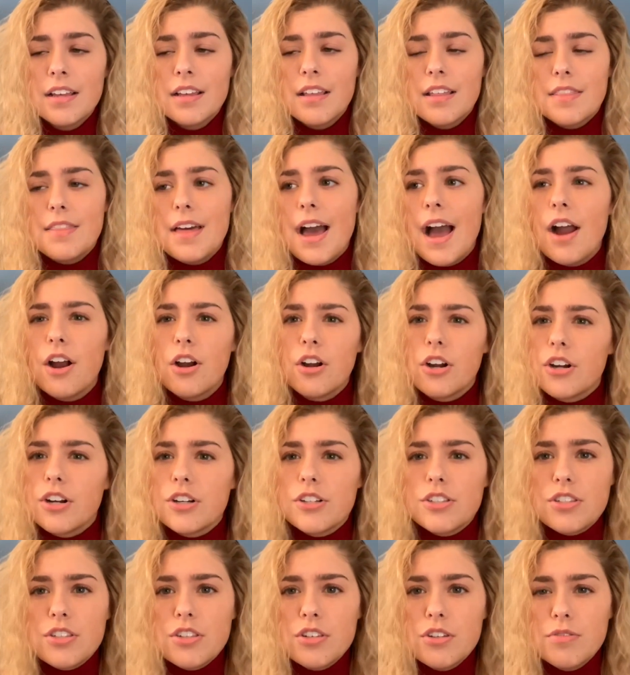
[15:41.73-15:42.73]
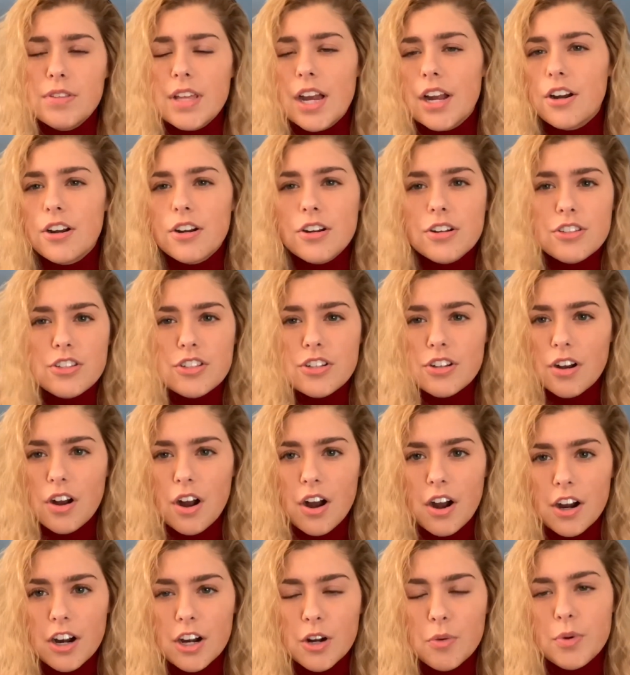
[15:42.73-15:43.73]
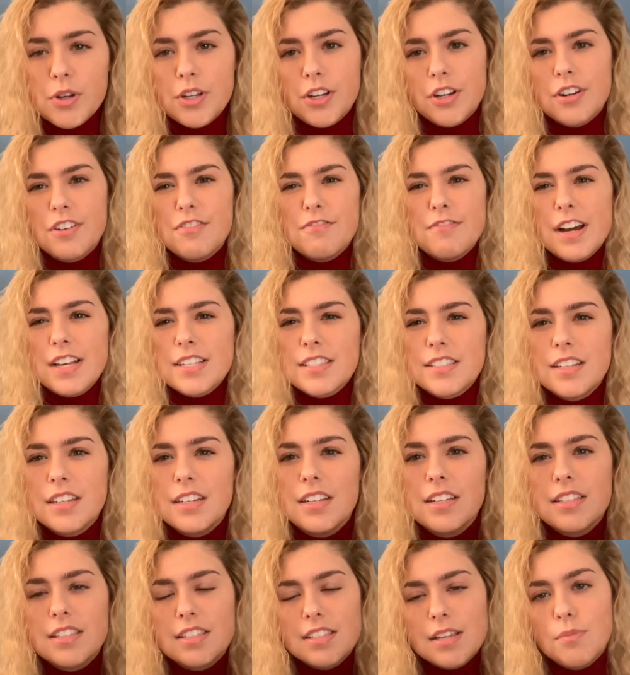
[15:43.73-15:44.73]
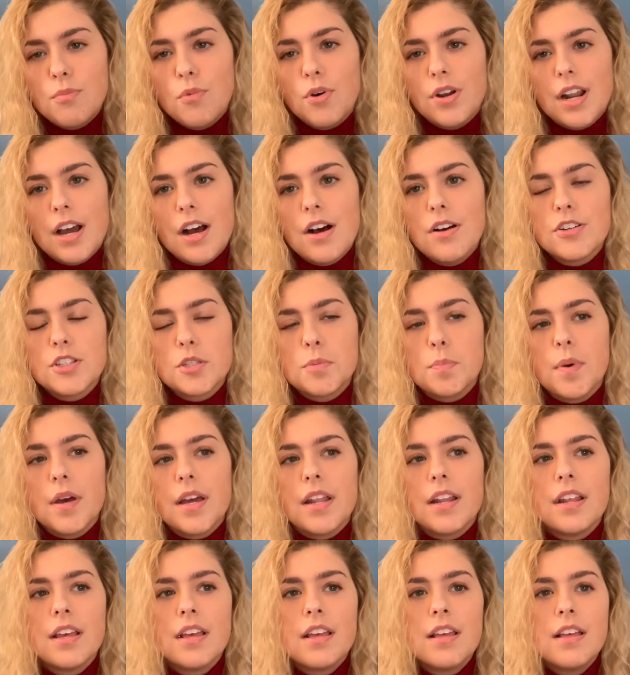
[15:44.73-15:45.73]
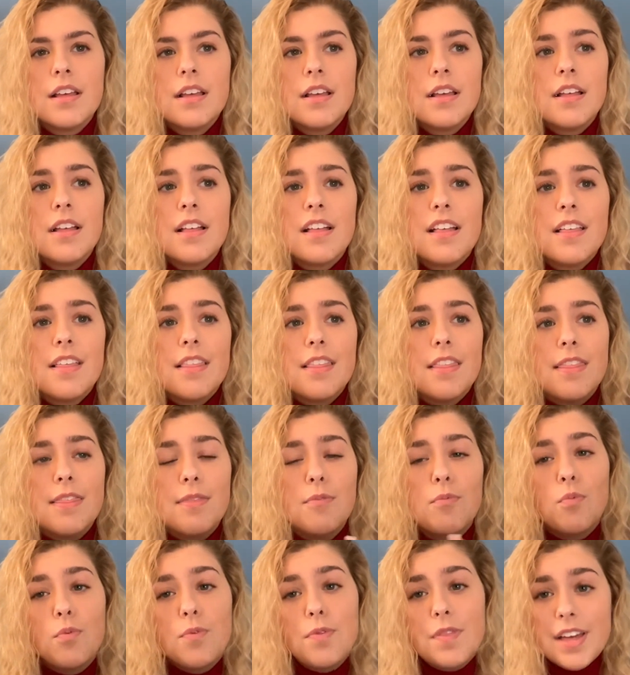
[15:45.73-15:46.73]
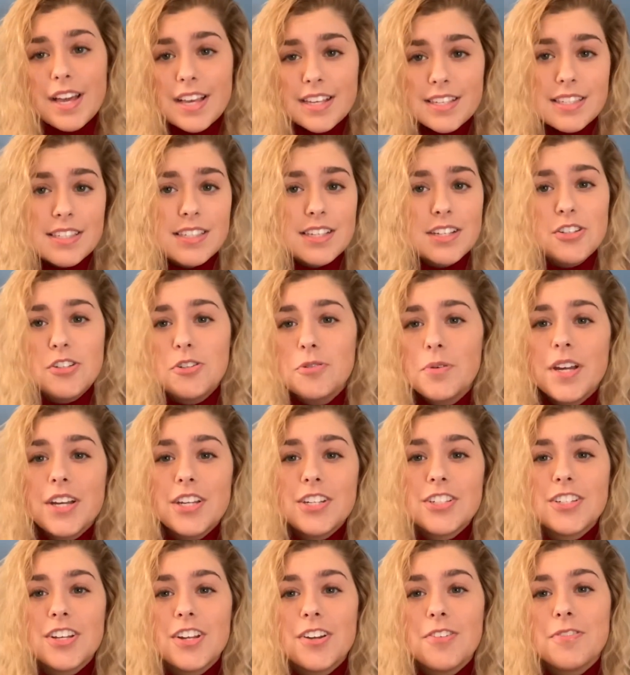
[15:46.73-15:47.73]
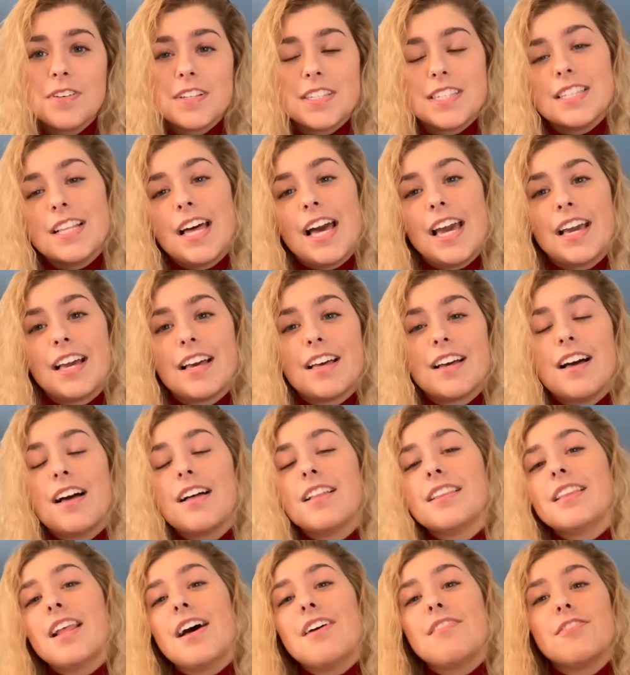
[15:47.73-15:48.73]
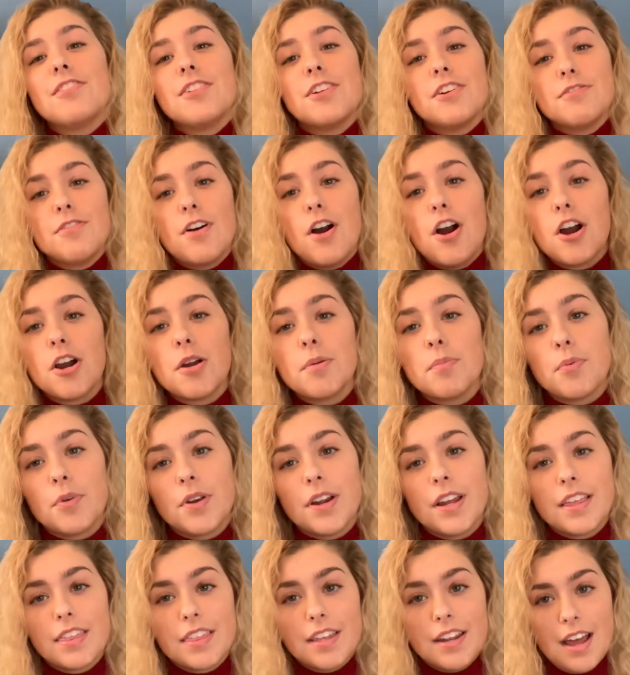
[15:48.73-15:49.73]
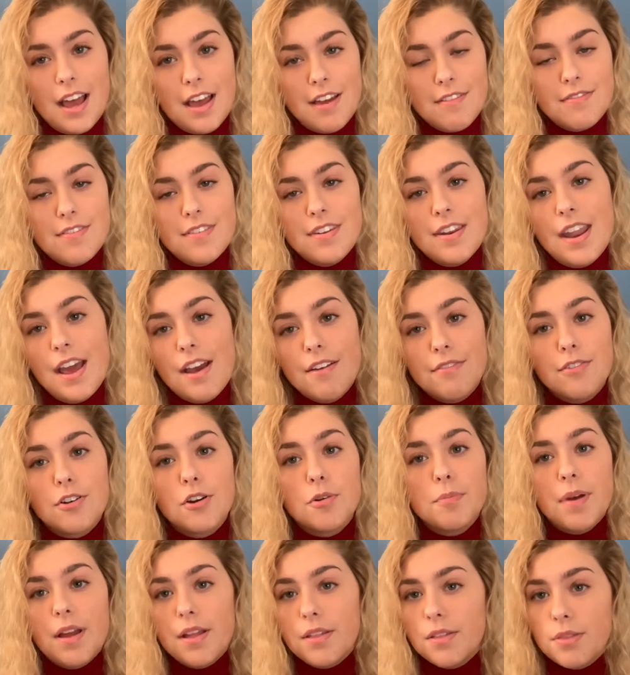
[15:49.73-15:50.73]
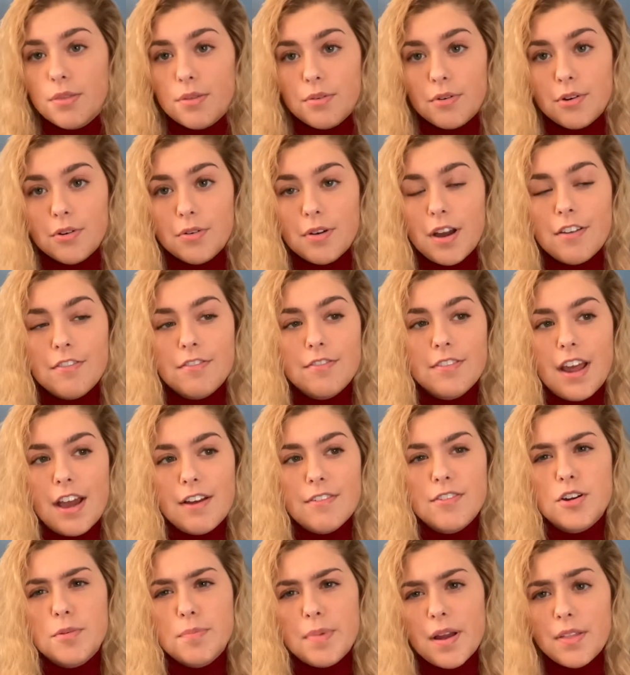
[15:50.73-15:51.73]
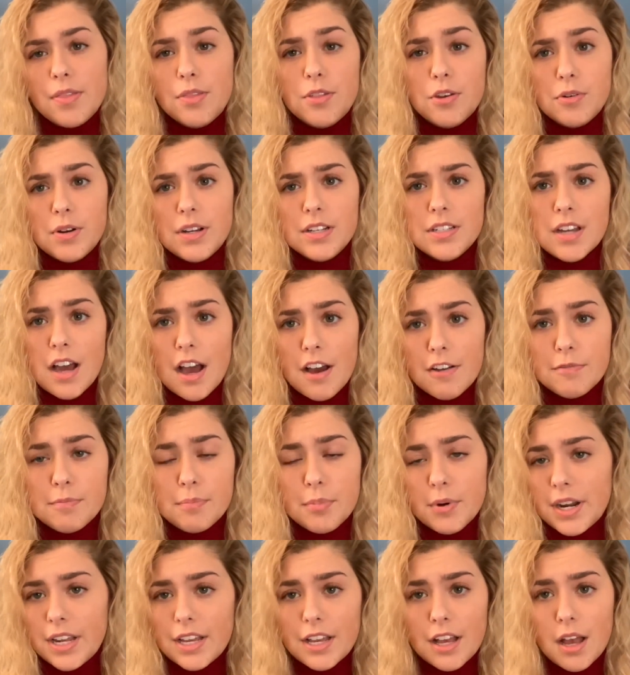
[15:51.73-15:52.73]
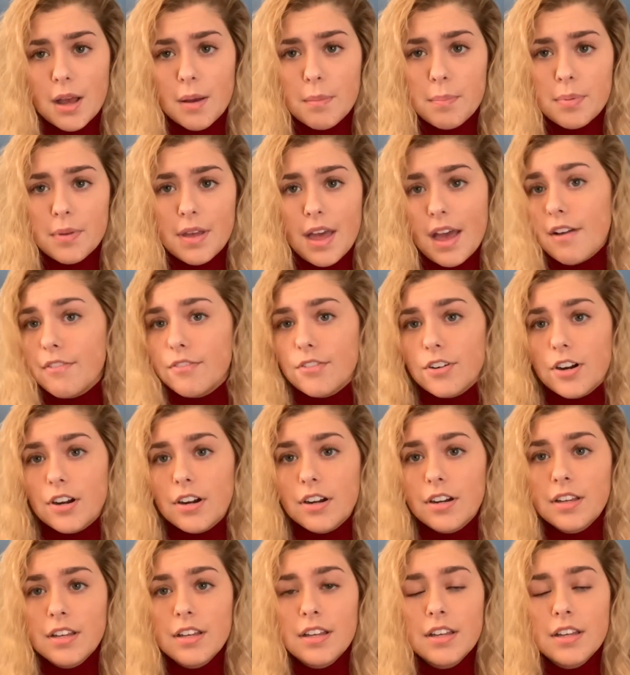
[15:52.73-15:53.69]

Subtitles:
hurts you, that hurts your heart when you're invested in someone else. But this situation was like a level of heartbreak that I've never been through. I've never been through a tough breakup ever.